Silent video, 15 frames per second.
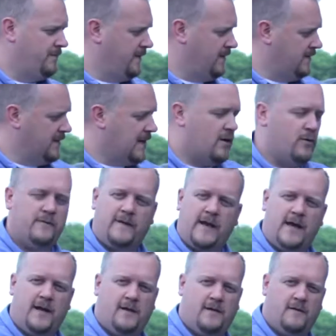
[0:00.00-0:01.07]
Now we've
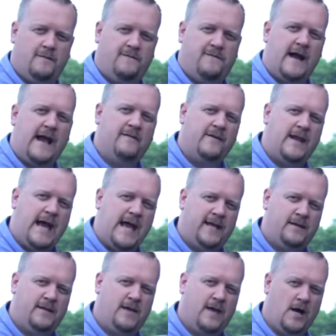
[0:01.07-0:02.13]
got a
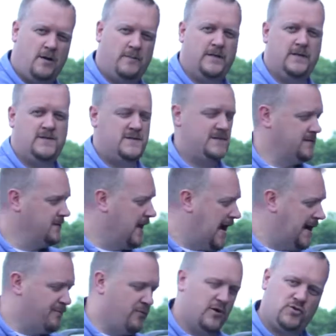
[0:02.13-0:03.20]
5.9 Cummins high
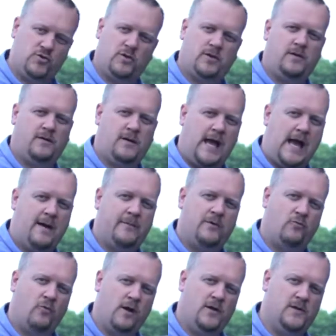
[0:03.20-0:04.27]
pressure common
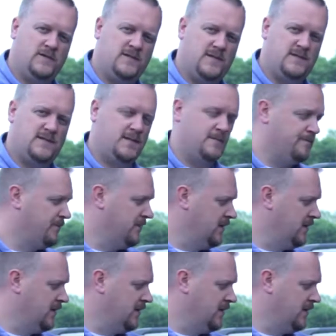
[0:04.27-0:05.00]
rail system.